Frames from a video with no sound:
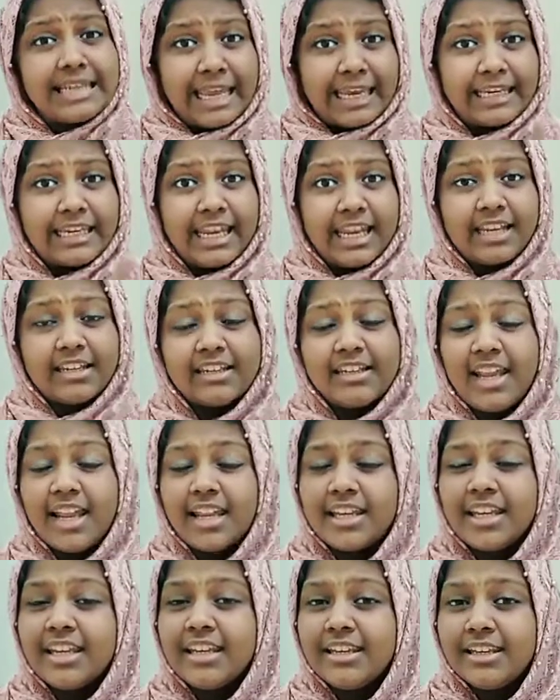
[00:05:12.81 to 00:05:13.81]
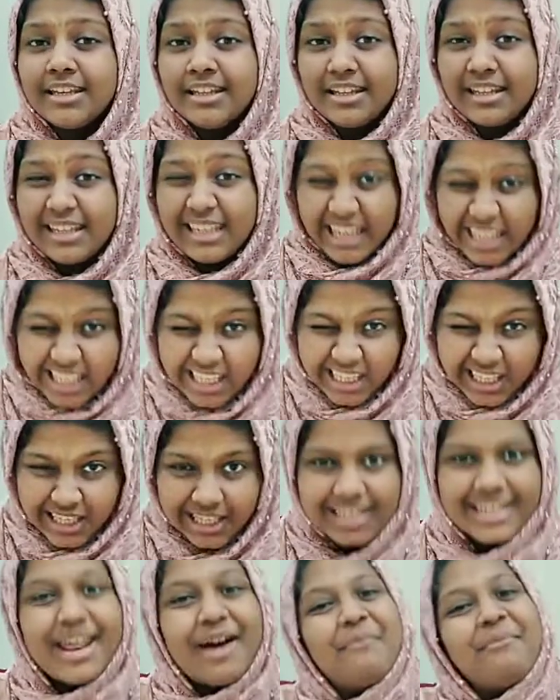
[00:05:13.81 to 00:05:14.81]
technique.
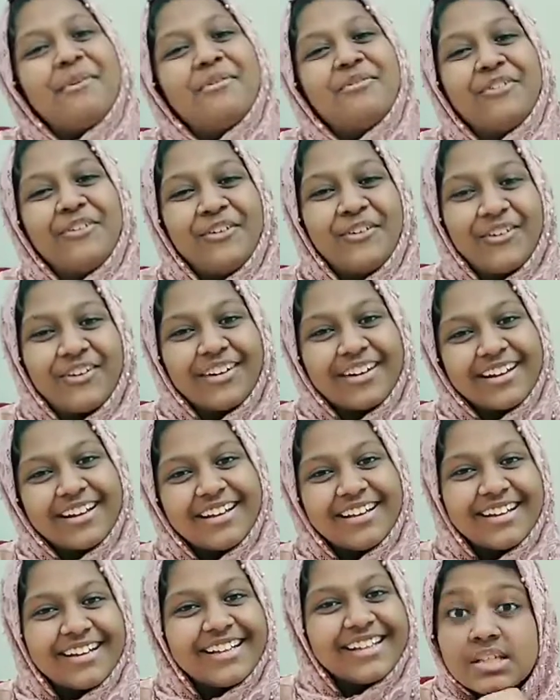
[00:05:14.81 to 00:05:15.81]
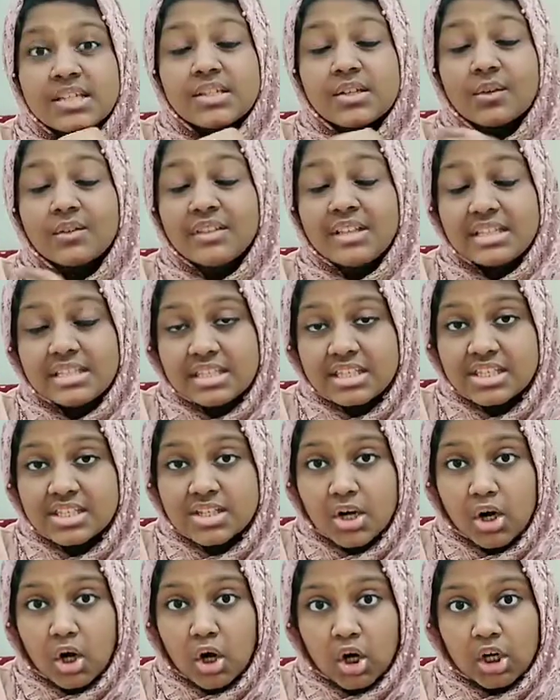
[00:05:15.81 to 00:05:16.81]
Technique number 4. So this is
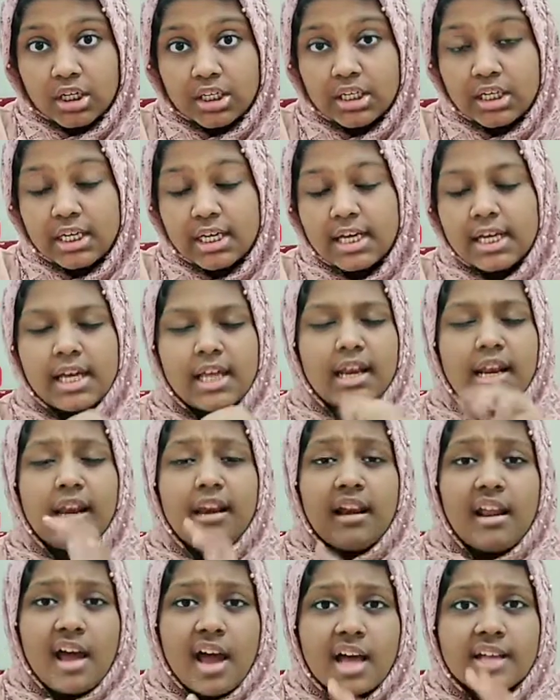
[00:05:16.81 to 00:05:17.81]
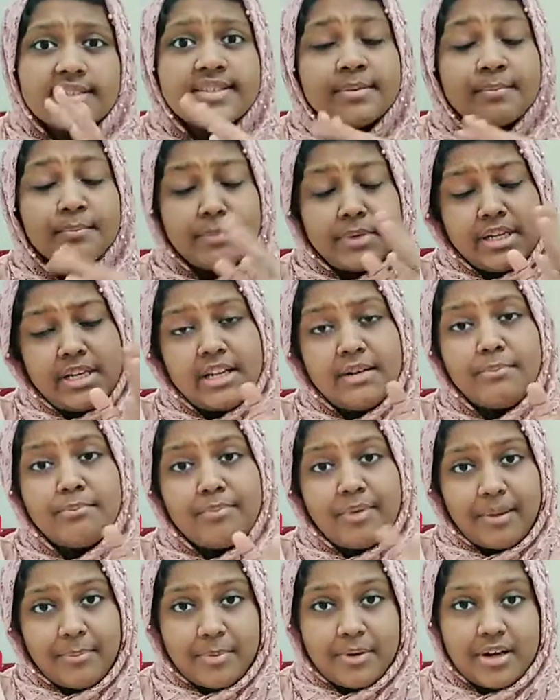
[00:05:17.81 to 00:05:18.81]
called last minute
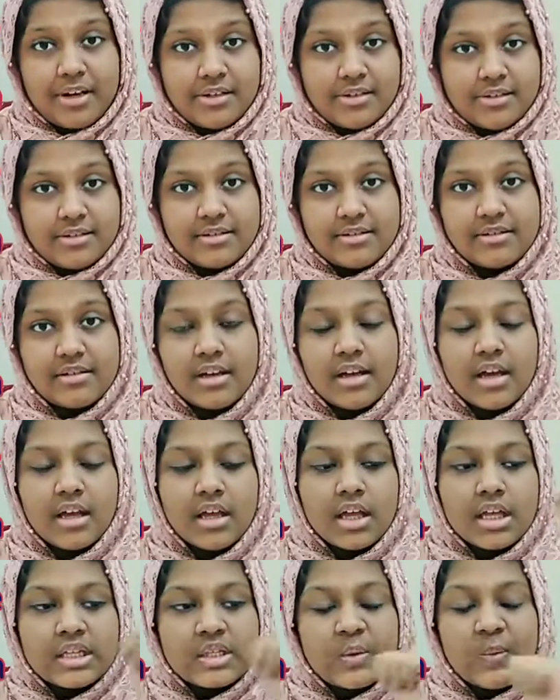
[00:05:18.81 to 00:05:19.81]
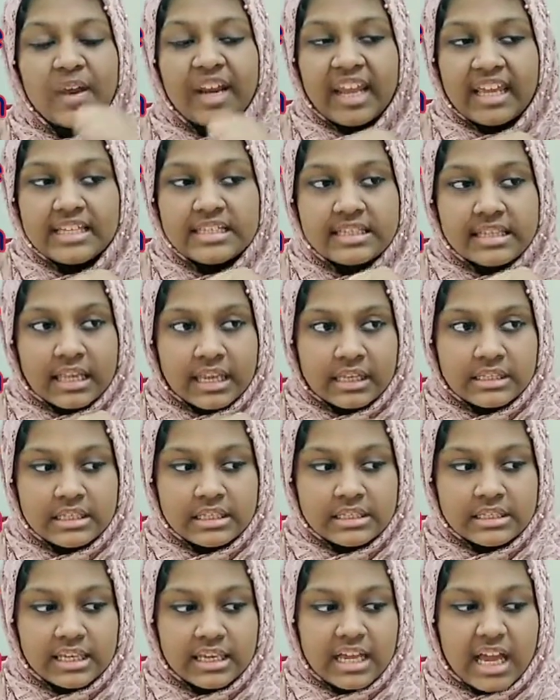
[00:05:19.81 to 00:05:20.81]
preparation. So when I say this,
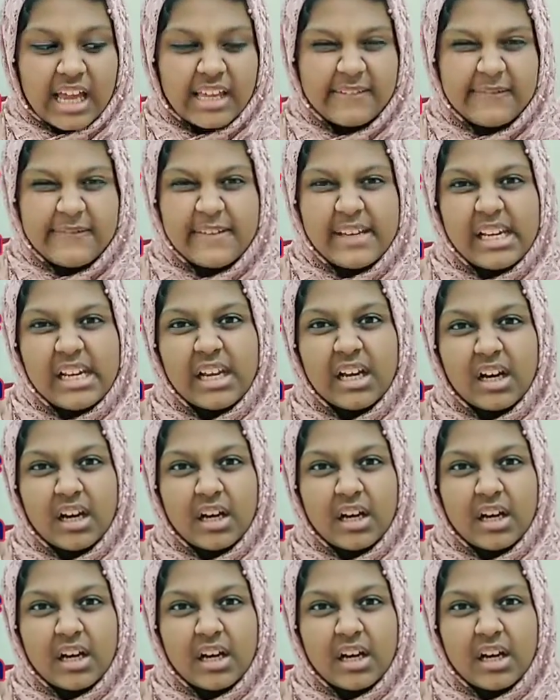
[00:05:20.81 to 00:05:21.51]
like I feel,